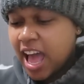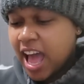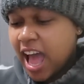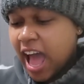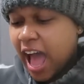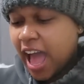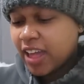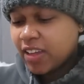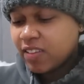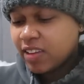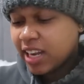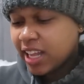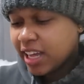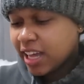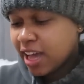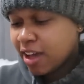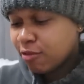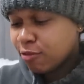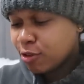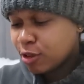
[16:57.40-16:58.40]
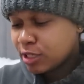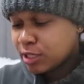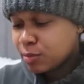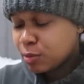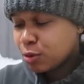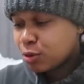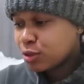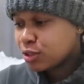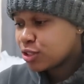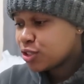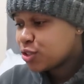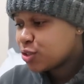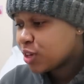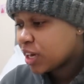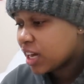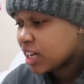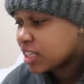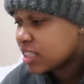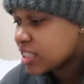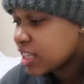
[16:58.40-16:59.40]
I feel like I have not spoken to you
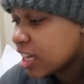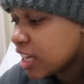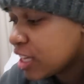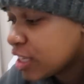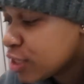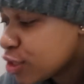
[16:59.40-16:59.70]
guys in